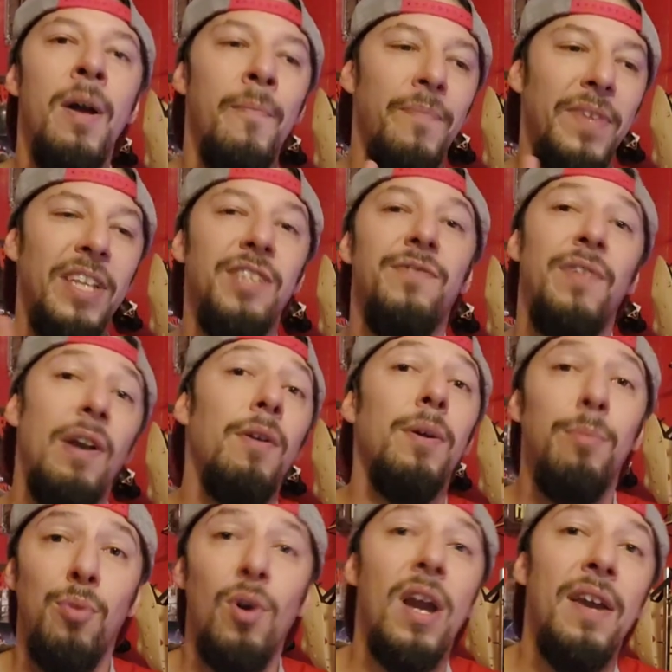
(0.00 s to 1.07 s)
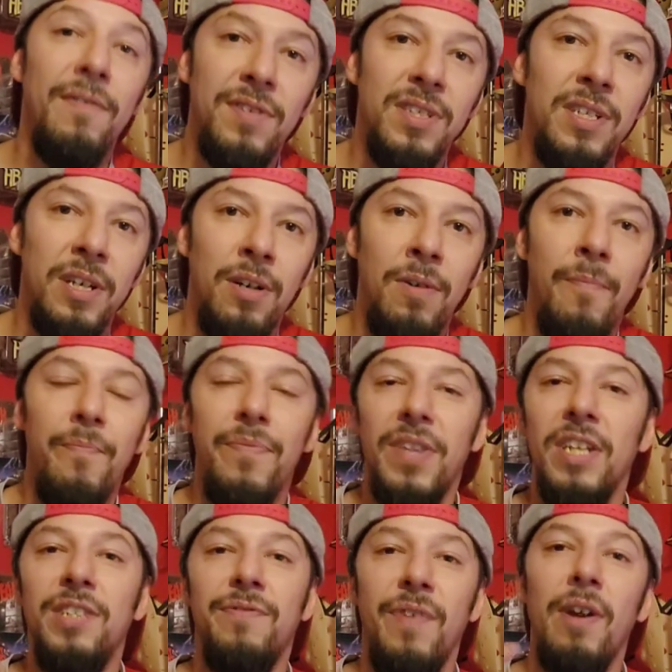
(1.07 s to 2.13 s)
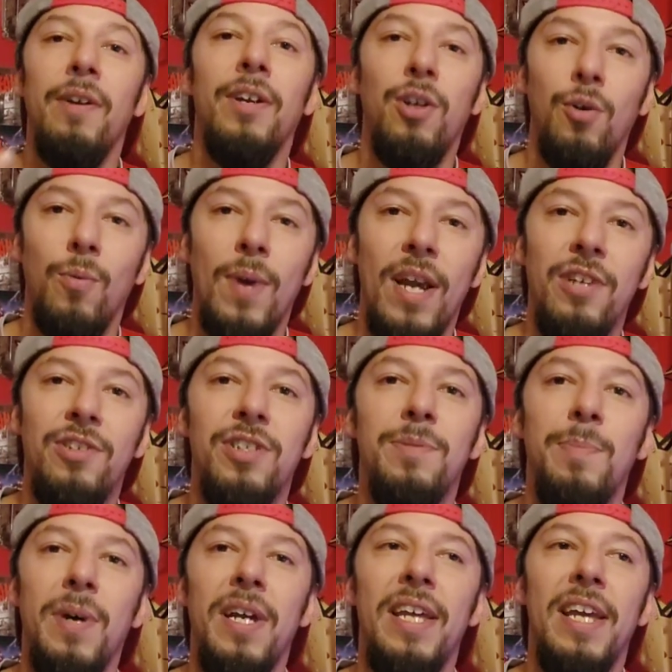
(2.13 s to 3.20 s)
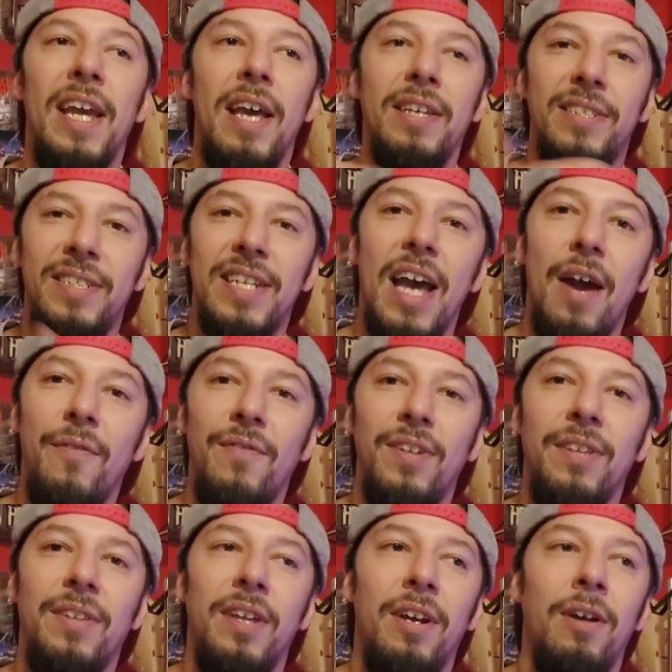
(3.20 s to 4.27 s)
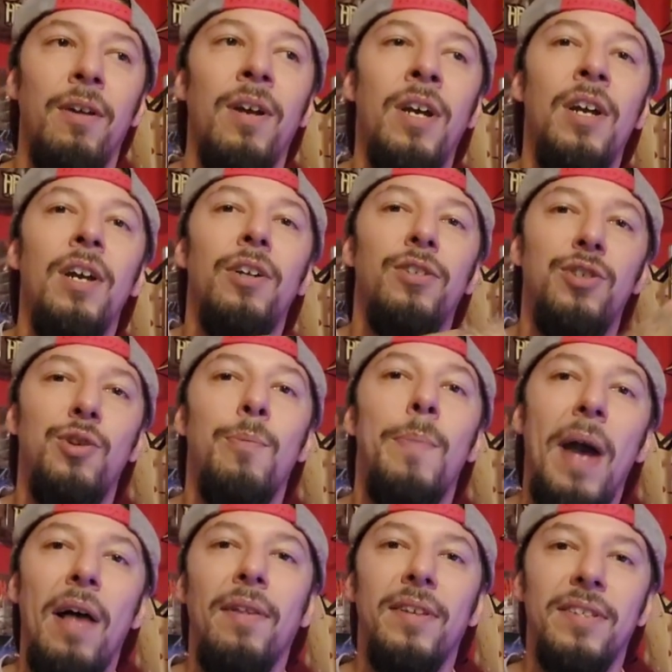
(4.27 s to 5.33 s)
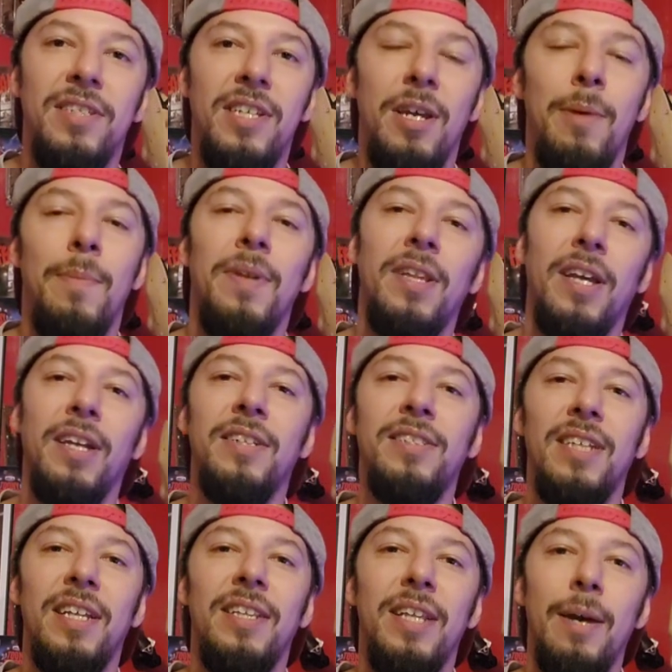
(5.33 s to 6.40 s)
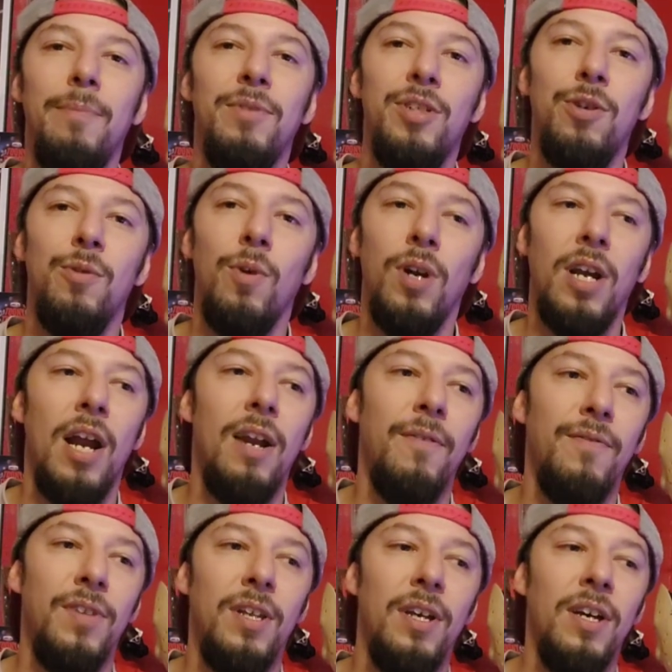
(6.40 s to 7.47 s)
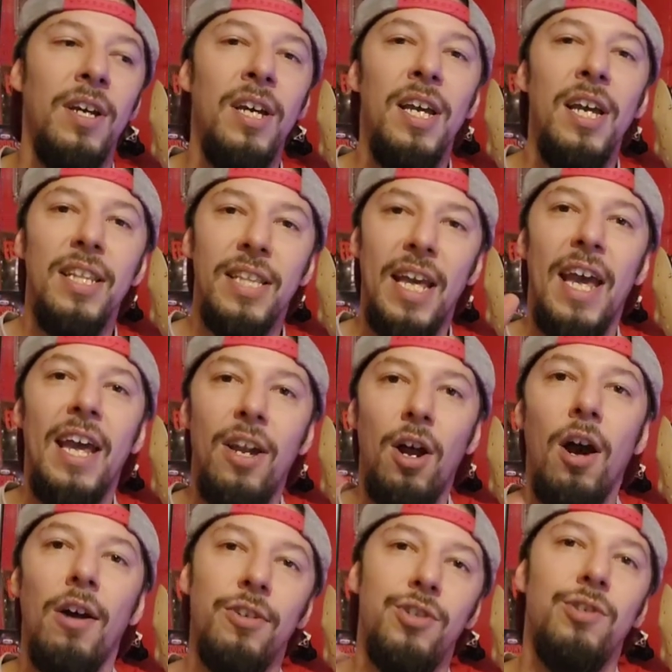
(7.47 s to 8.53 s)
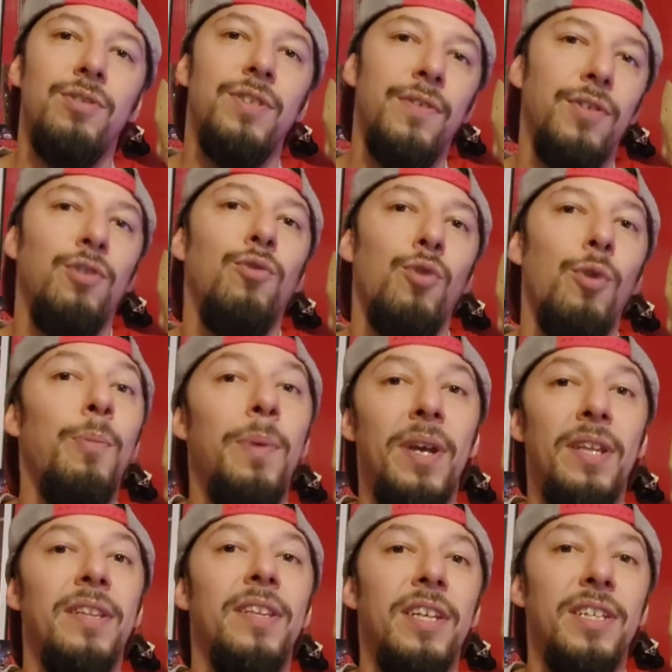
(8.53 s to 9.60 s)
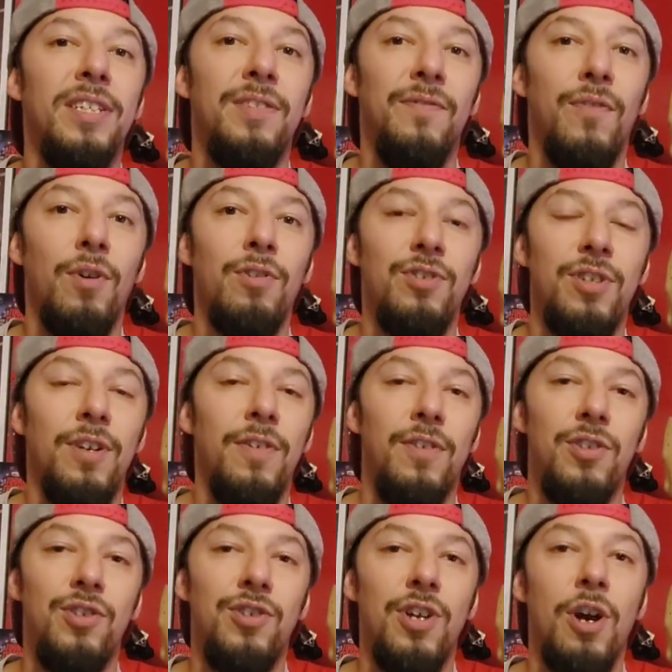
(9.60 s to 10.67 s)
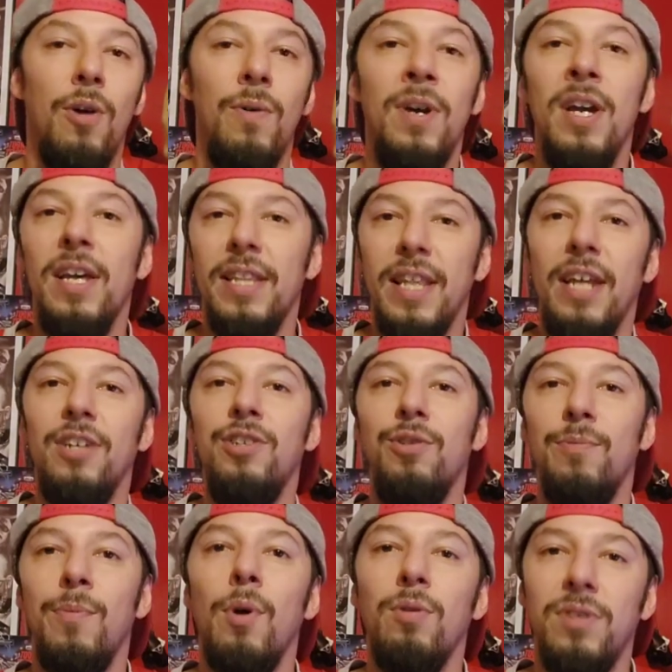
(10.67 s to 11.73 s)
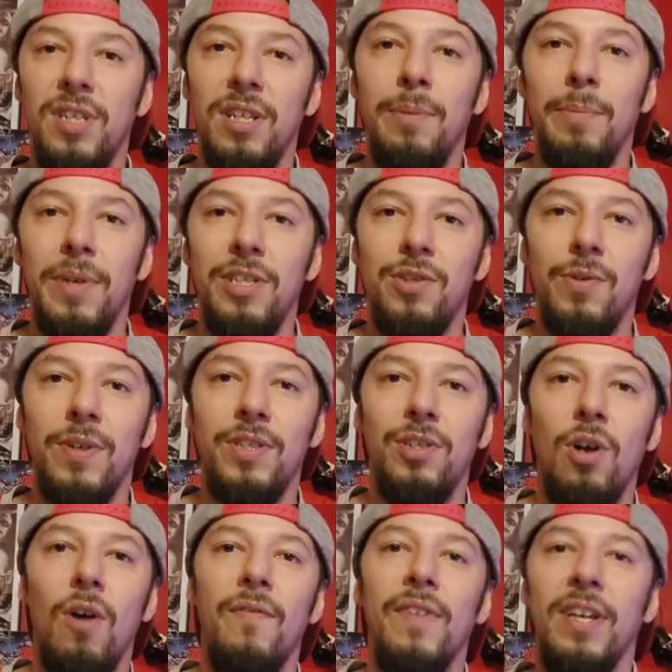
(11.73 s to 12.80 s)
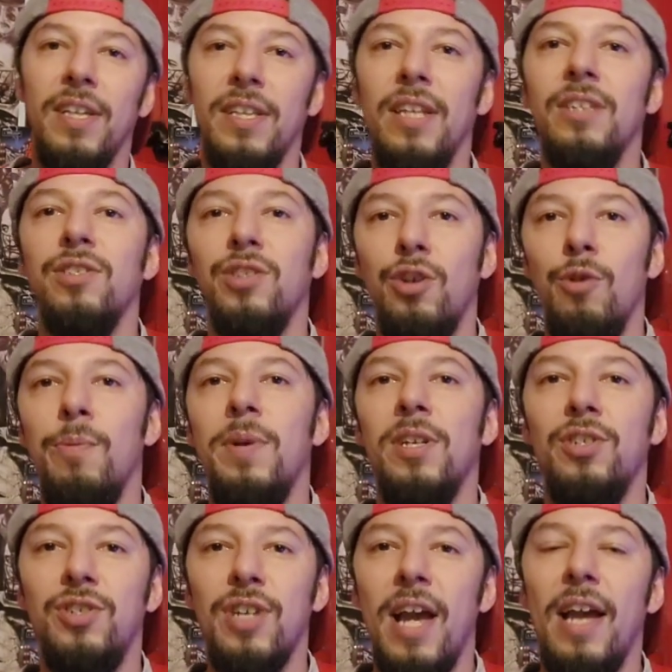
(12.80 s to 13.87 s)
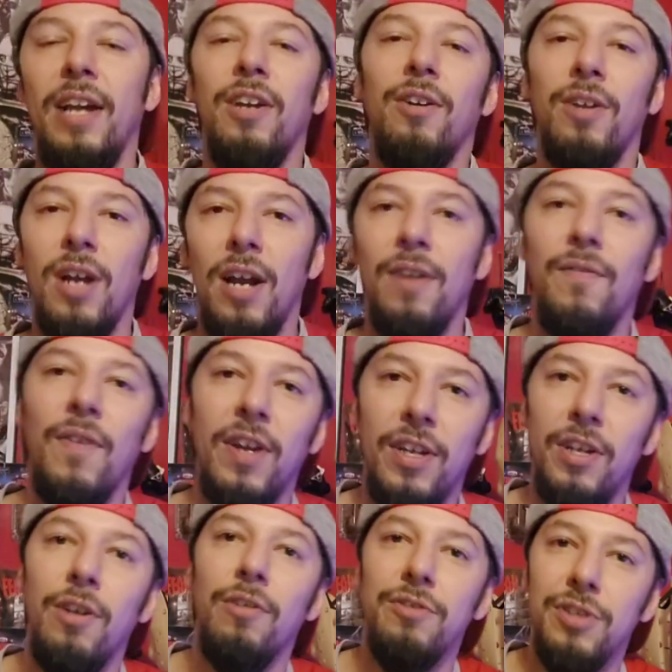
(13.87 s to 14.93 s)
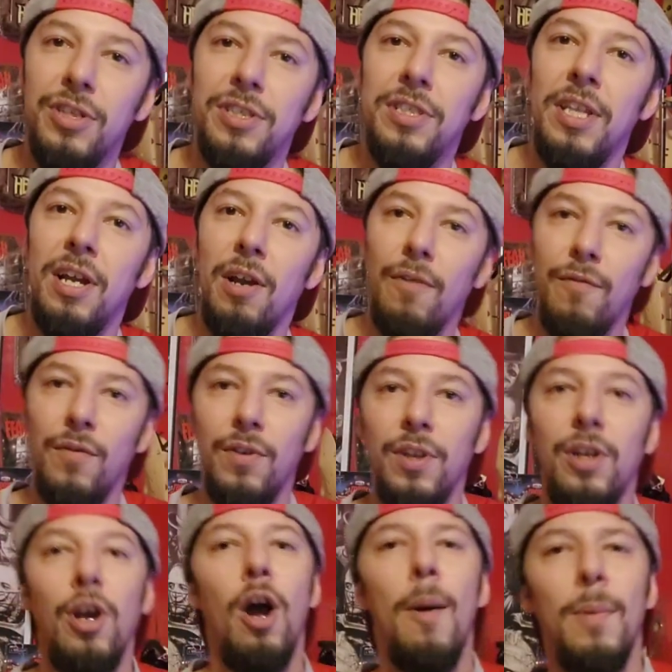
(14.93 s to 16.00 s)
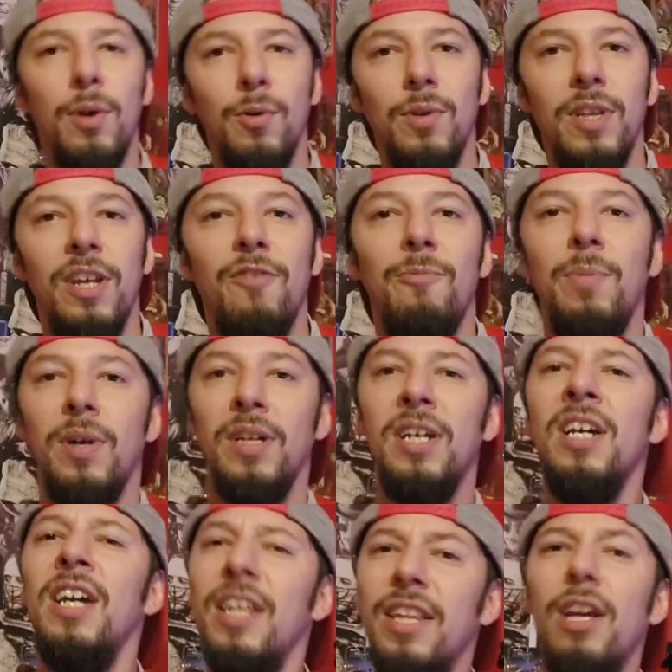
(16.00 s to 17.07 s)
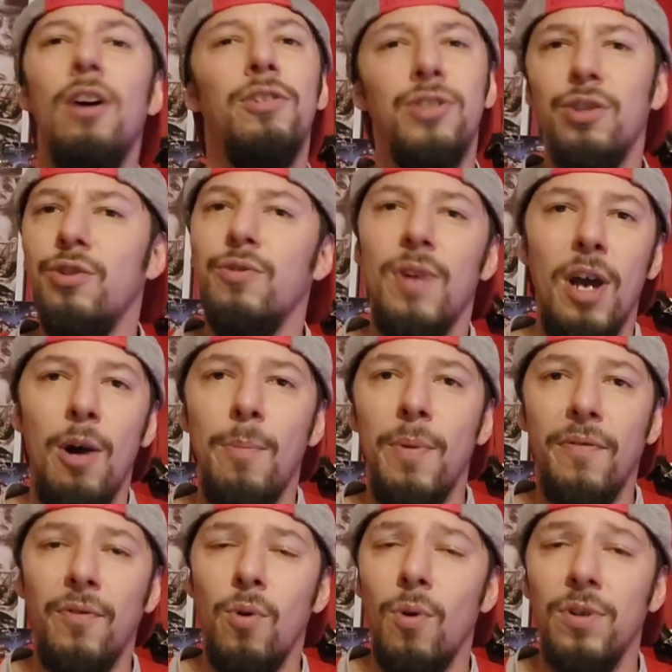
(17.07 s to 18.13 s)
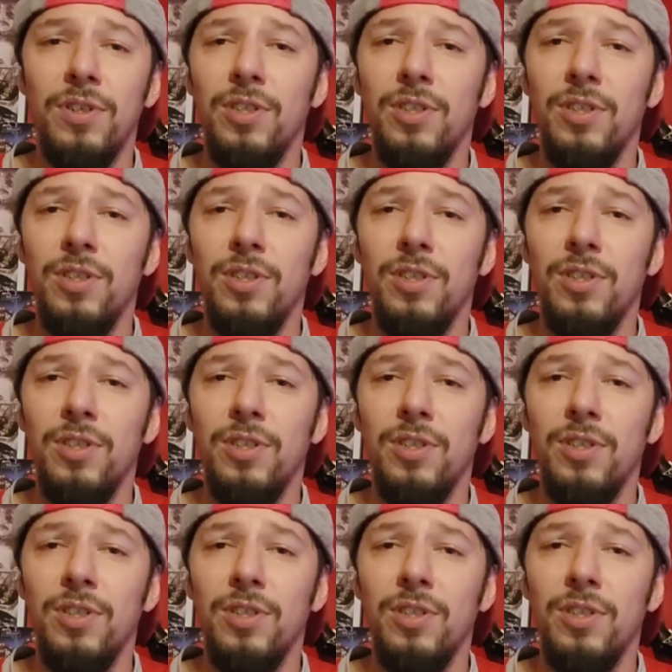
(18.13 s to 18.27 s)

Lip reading: He's very brave still. He's very courageous, but he has Daphne there to balance him. And like I said, them two are kind of the head honchos of the group in this version of the show that do most of the mystery solving. And then Scooby and Shaggy are kind of like, you know, just there for the comic relief. But they also do help, of course.